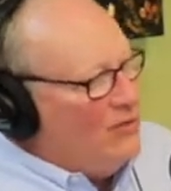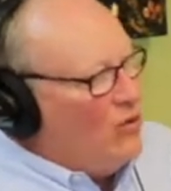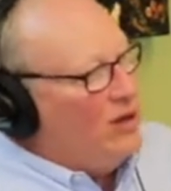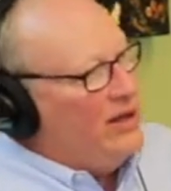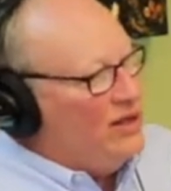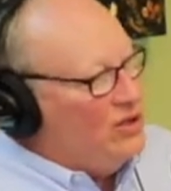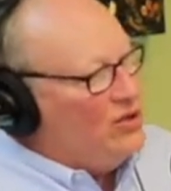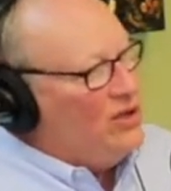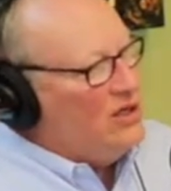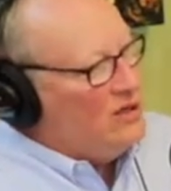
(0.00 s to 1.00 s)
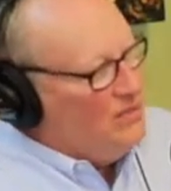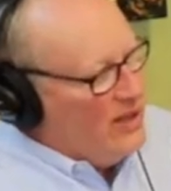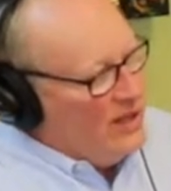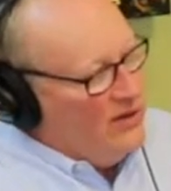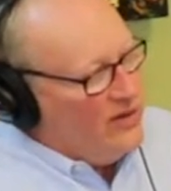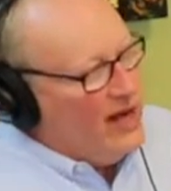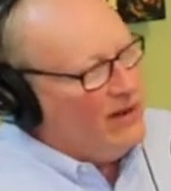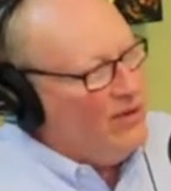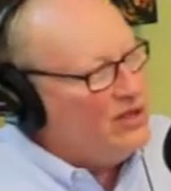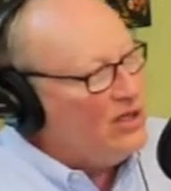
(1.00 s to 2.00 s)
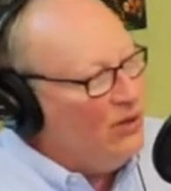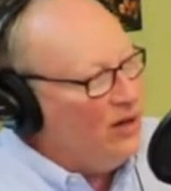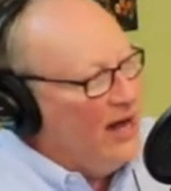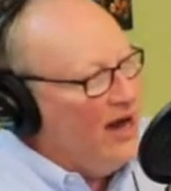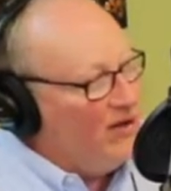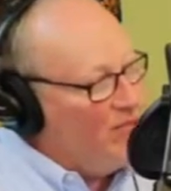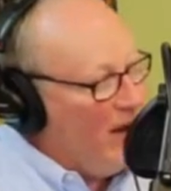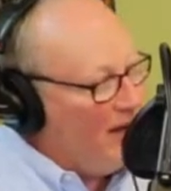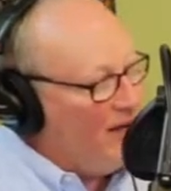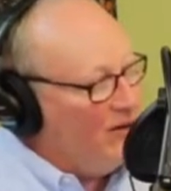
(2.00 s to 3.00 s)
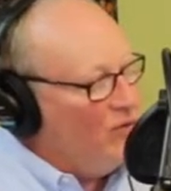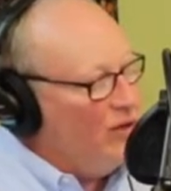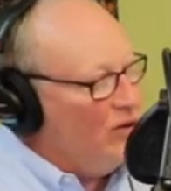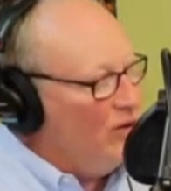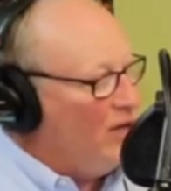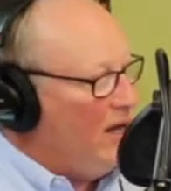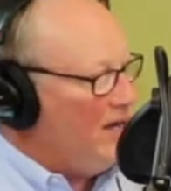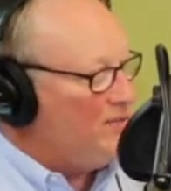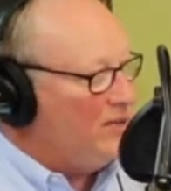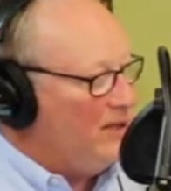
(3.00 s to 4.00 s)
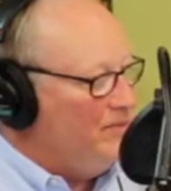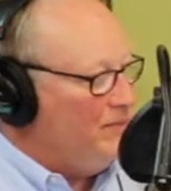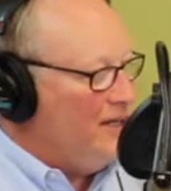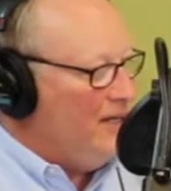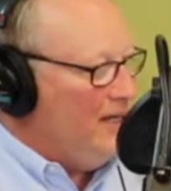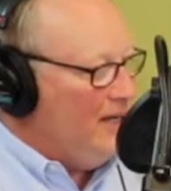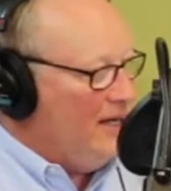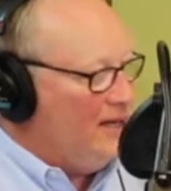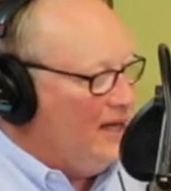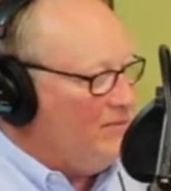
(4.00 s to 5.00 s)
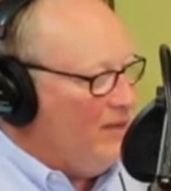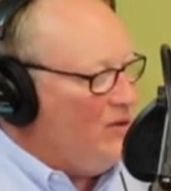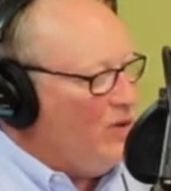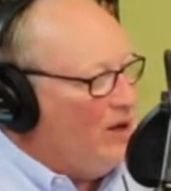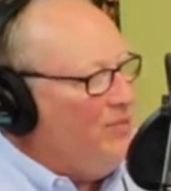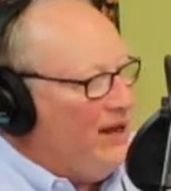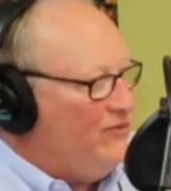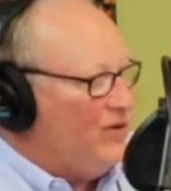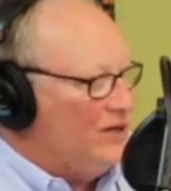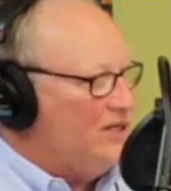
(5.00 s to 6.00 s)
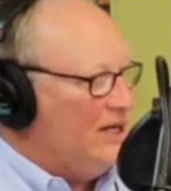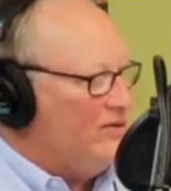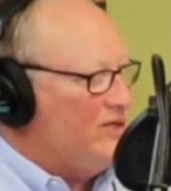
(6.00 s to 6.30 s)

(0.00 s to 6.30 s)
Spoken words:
more on the insurance, but you've got a much lower out-of-pocket when you go to the hospital, it may well pay for itself.